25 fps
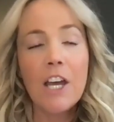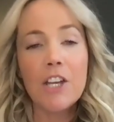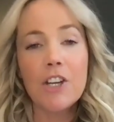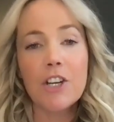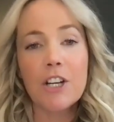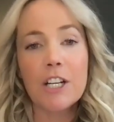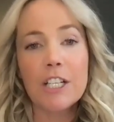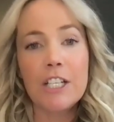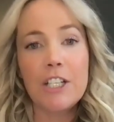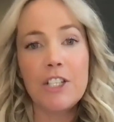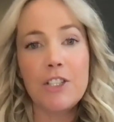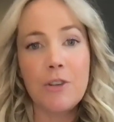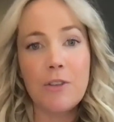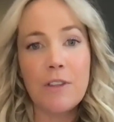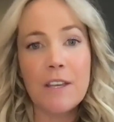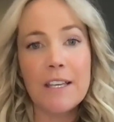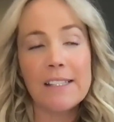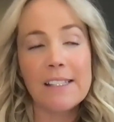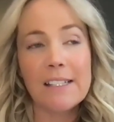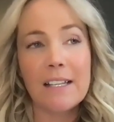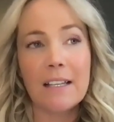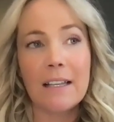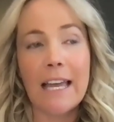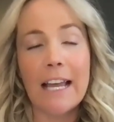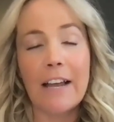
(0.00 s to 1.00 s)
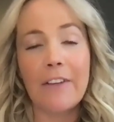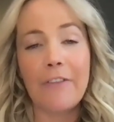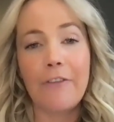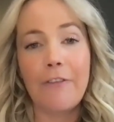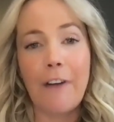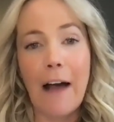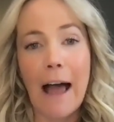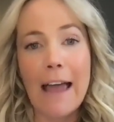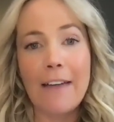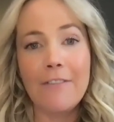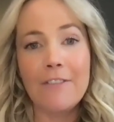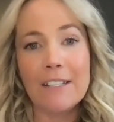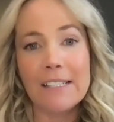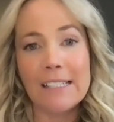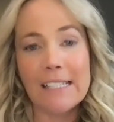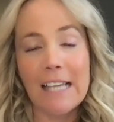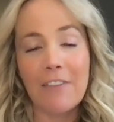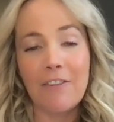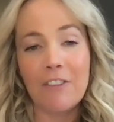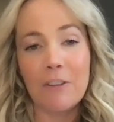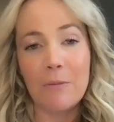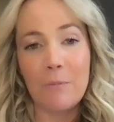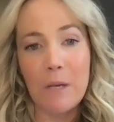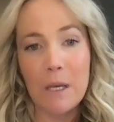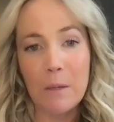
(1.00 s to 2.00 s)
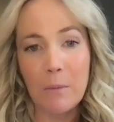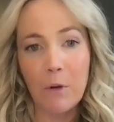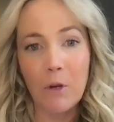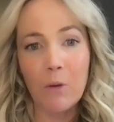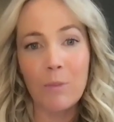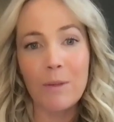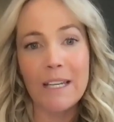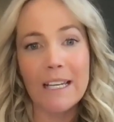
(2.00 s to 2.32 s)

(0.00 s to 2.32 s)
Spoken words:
You're going to do this to like 5 to 7 people